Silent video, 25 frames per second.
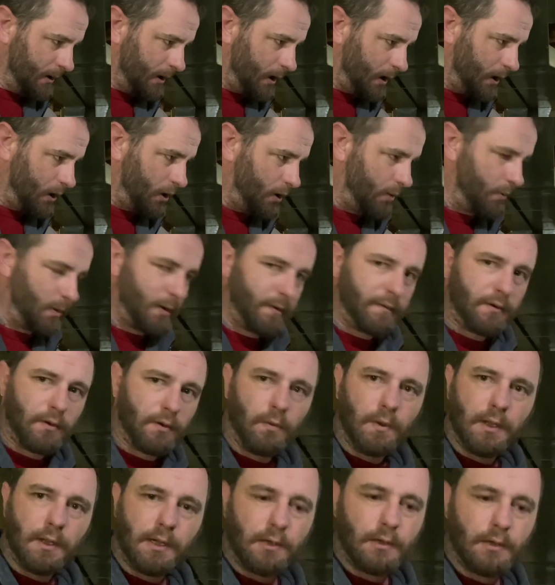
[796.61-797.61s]
home over the
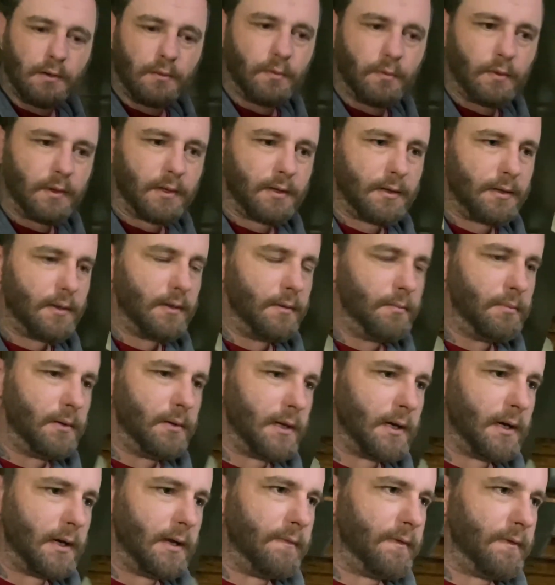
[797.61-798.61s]
winter with
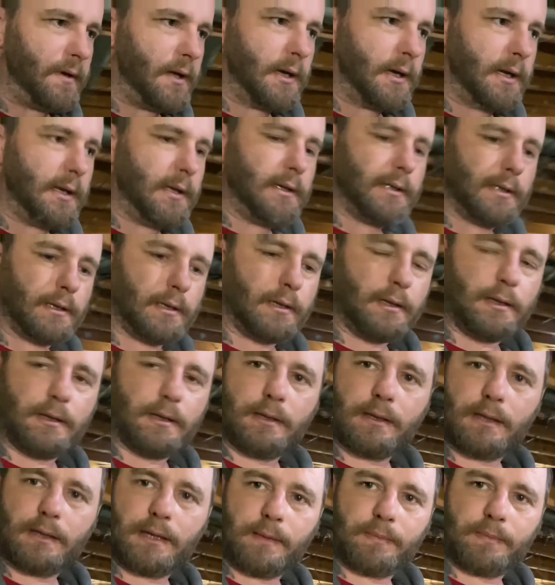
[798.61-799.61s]
plenty of honey to
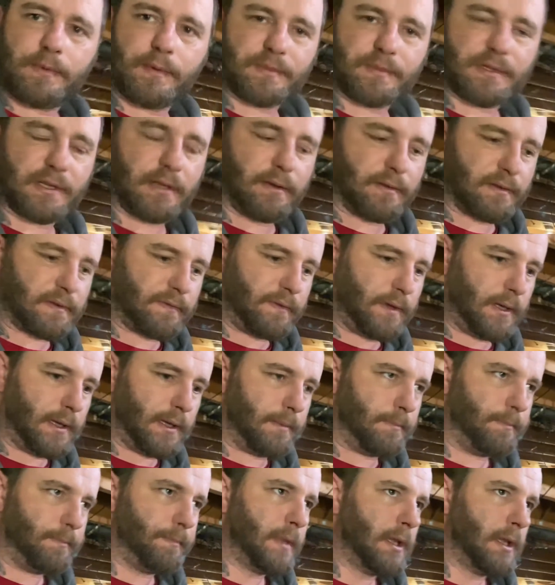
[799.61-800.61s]
keep themselves fed.